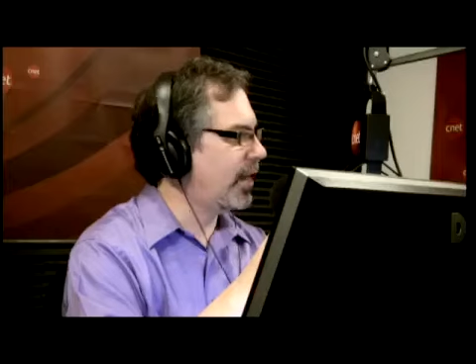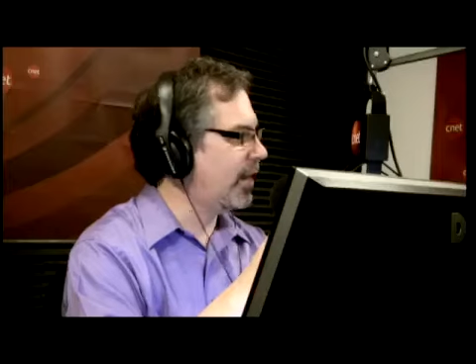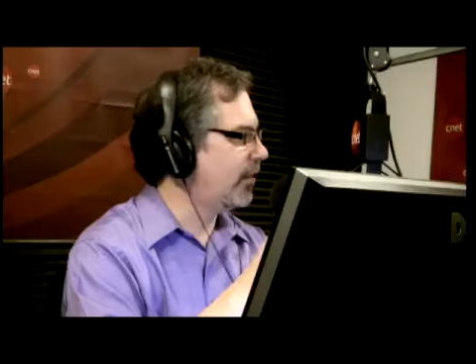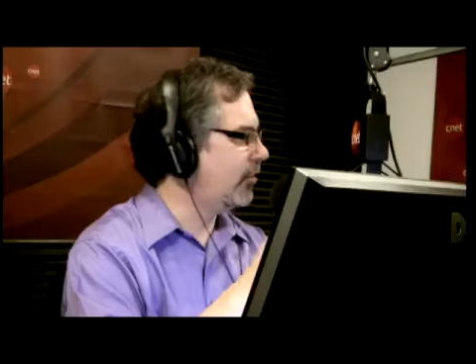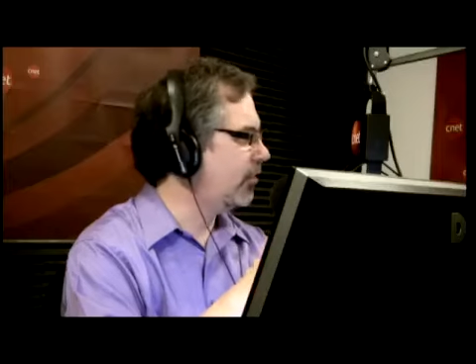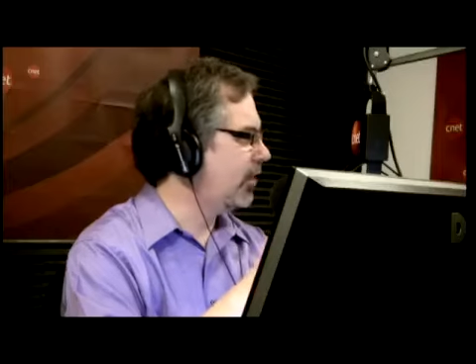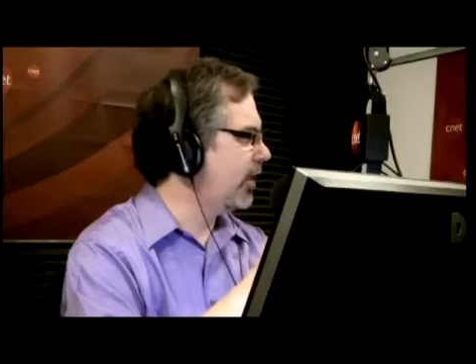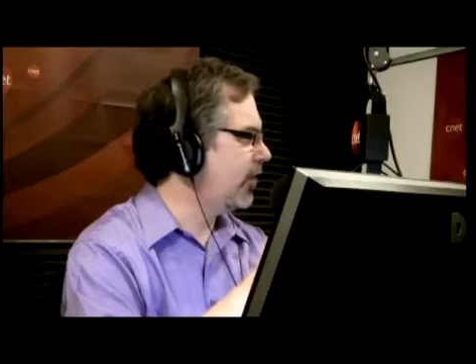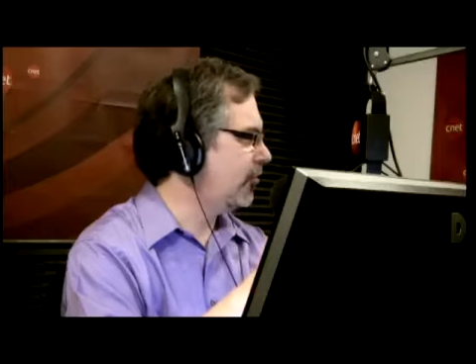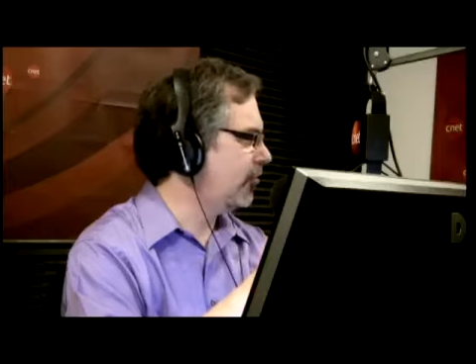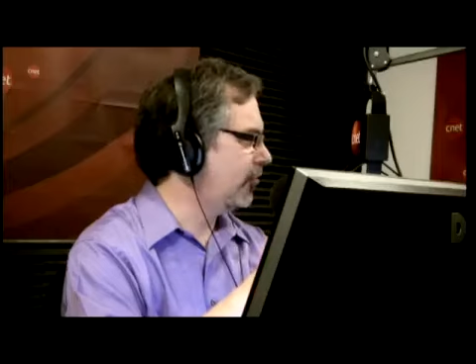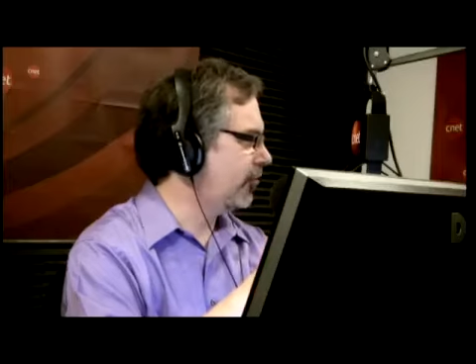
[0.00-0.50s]

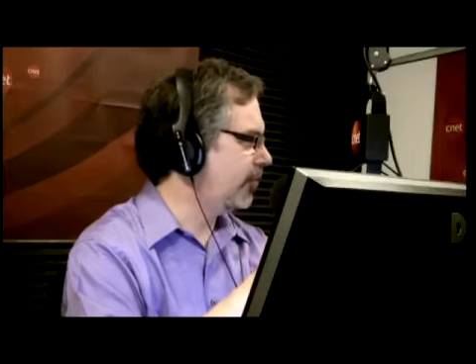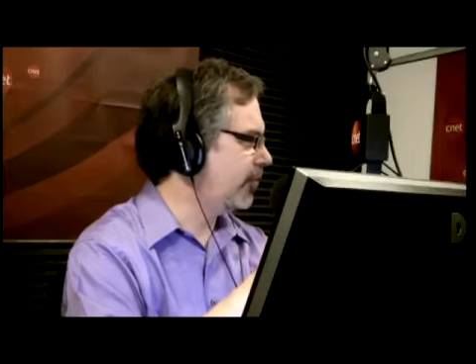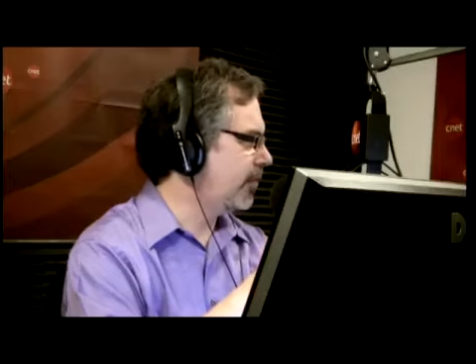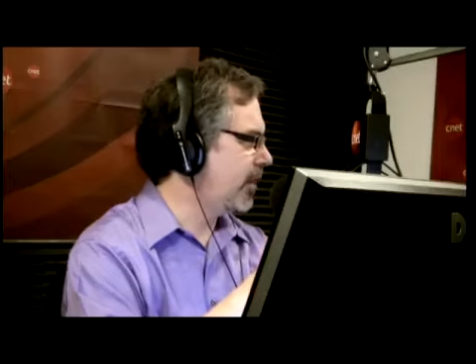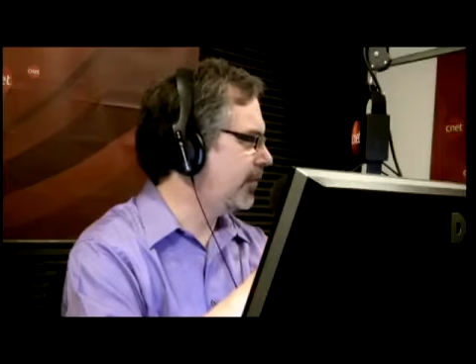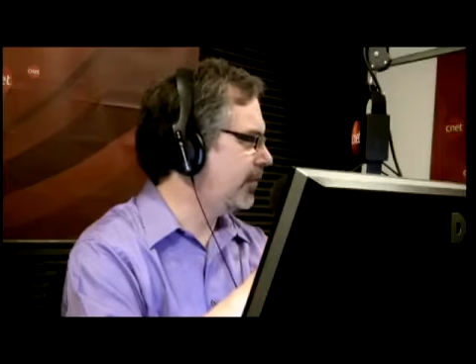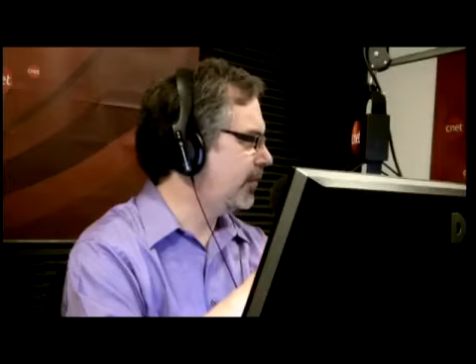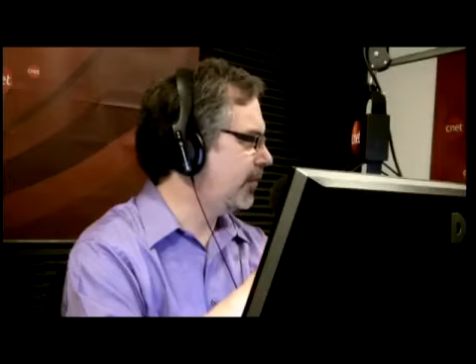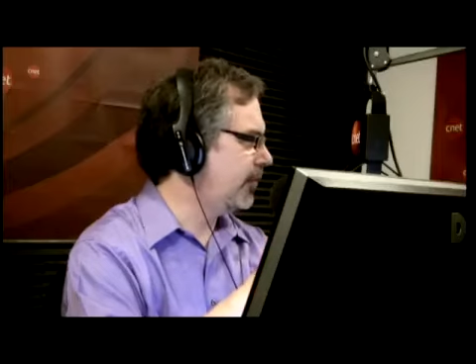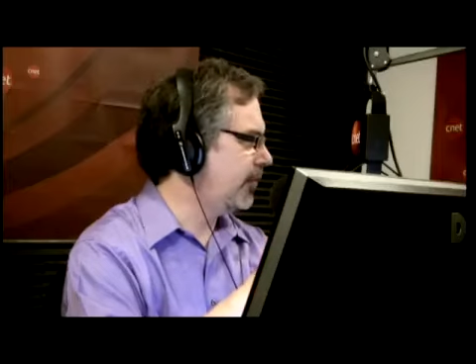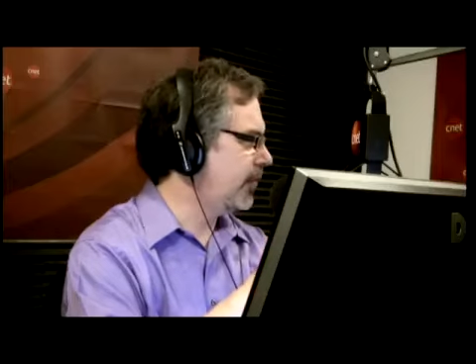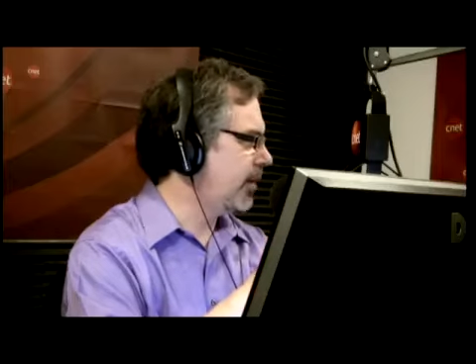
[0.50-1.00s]
translation from
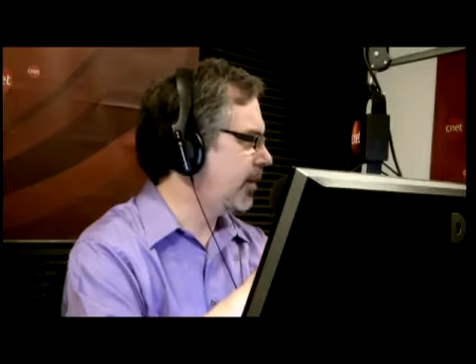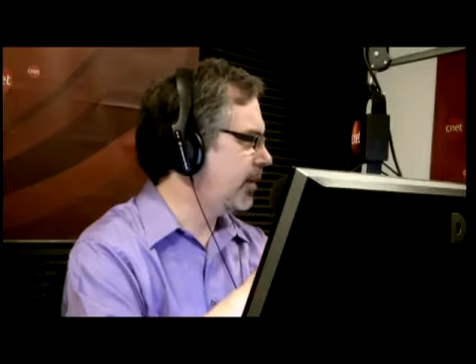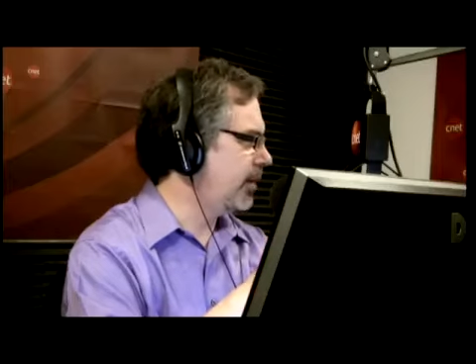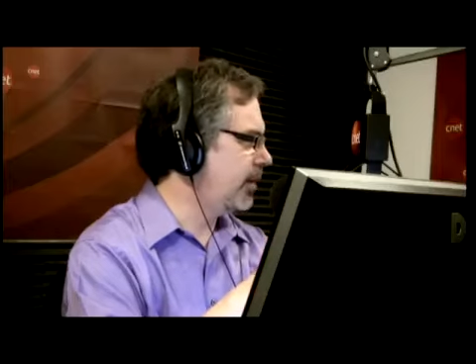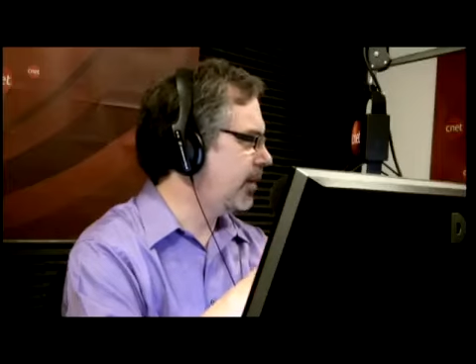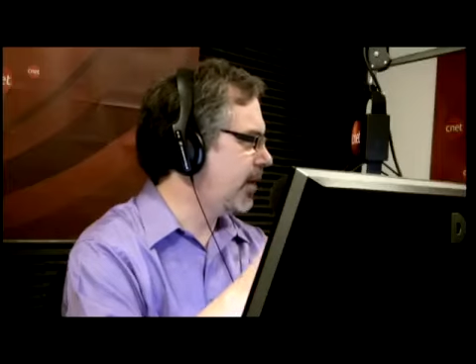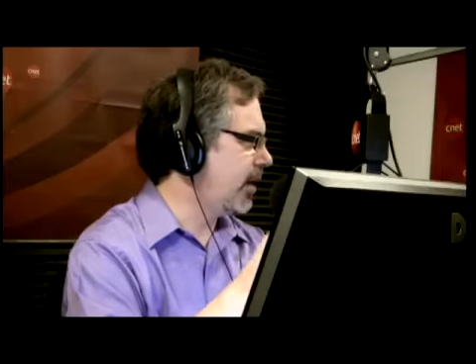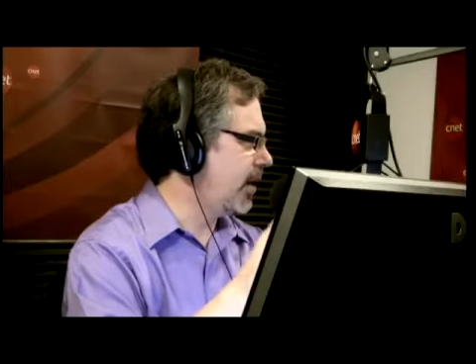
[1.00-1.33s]
ICC-ID